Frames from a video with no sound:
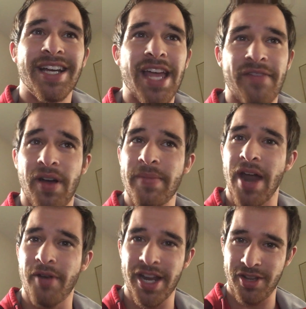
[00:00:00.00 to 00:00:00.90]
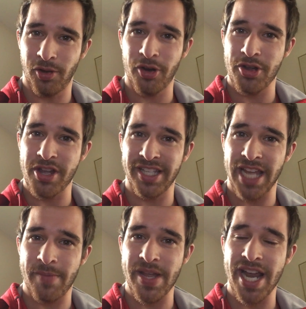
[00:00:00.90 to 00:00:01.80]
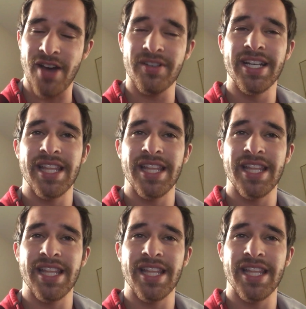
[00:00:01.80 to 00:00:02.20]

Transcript: If I'm that ready, Lord, are you going to take me now?